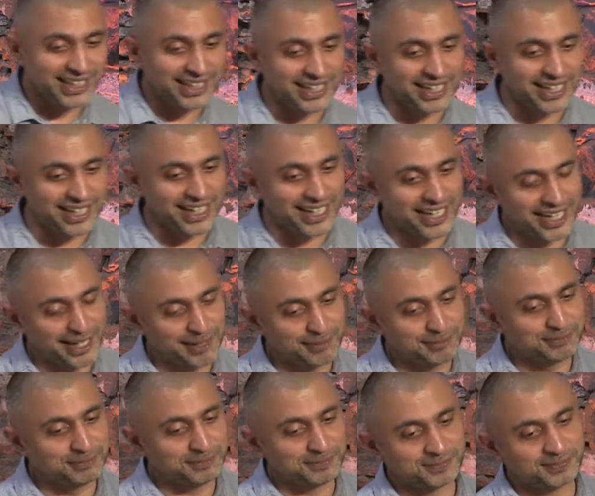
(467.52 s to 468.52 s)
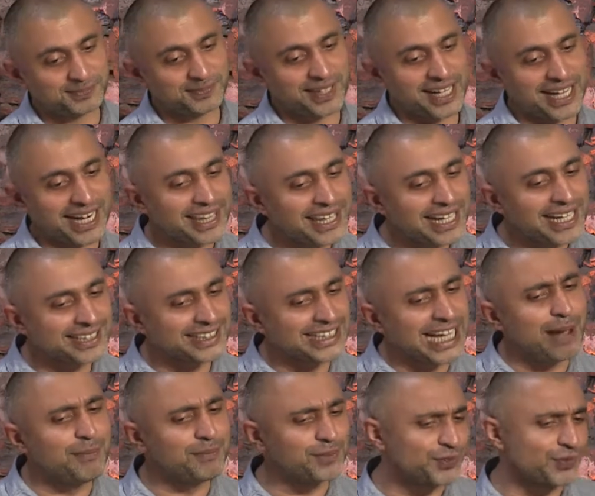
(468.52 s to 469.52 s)
Um, and I think it
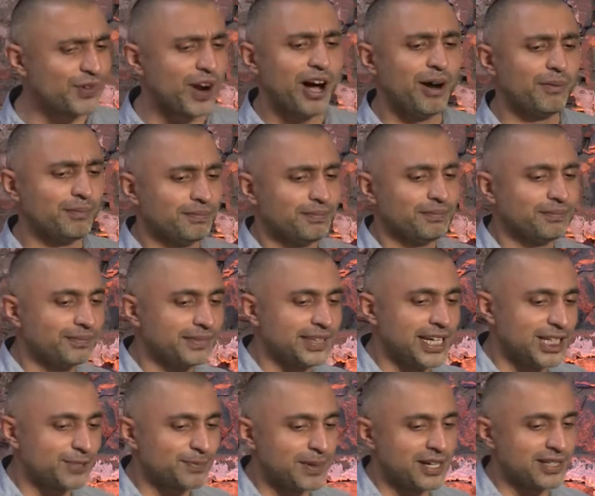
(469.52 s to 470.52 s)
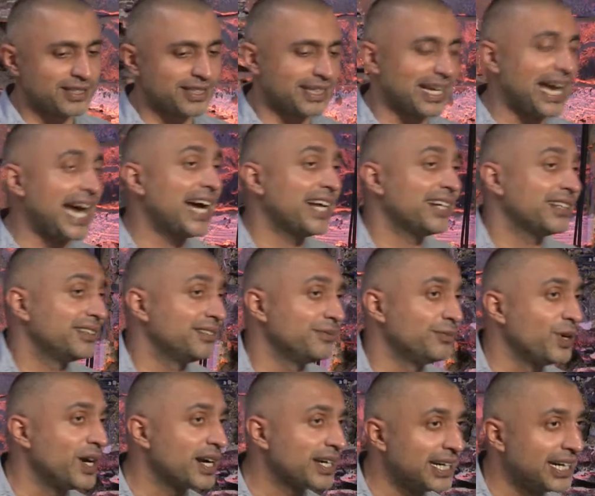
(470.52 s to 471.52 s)
stems from the experience that I had
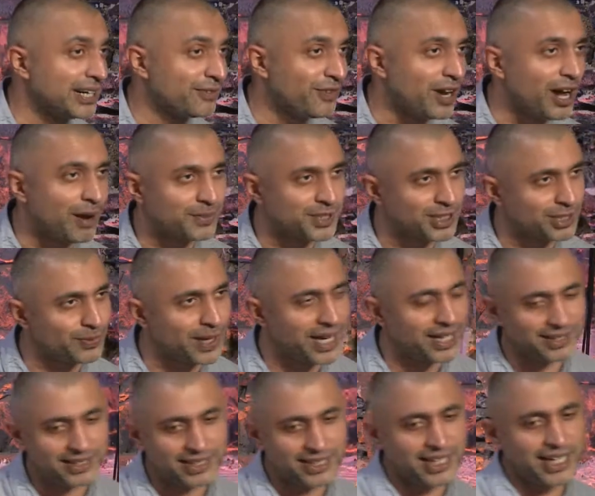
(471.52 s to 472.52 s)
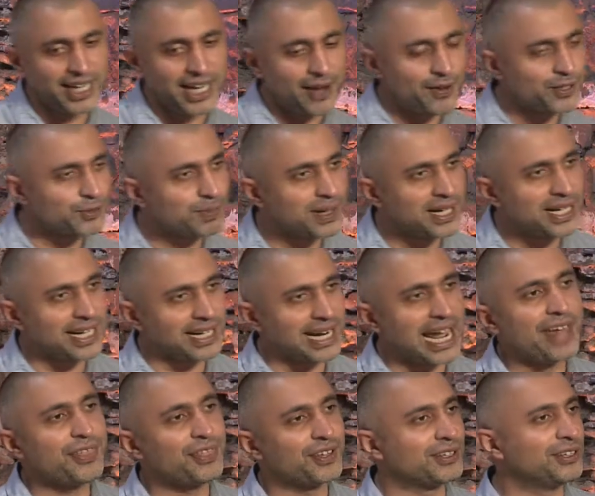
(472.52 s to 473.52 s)
working in a pharmacy, where it was pretty
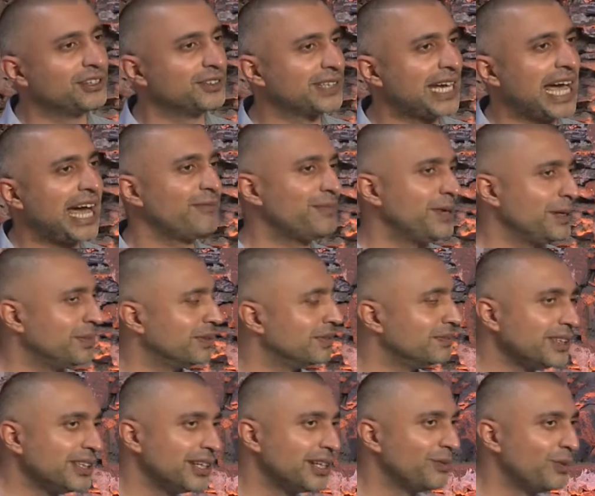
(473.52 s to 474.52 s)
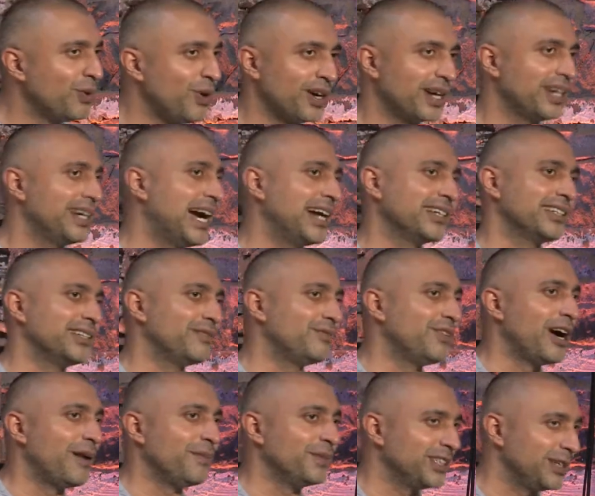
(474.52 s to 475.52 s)
unethical to have people, you know, walking out of the
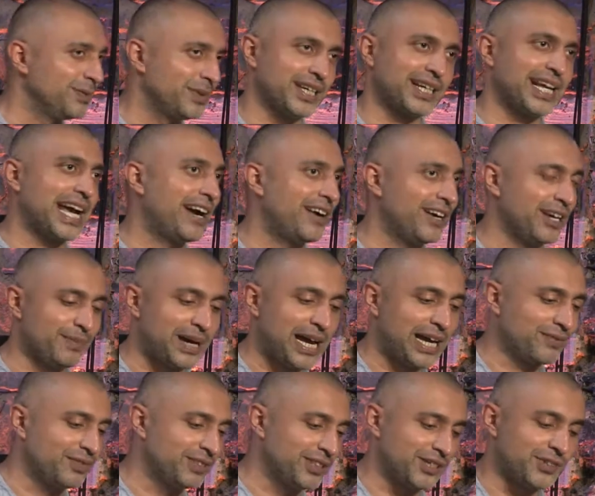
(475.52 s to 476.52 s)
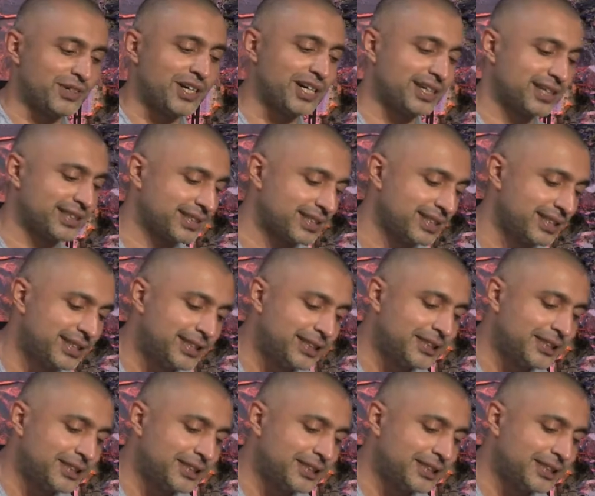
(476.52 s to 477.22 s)
pharmacy with a carrier bag full of drugs.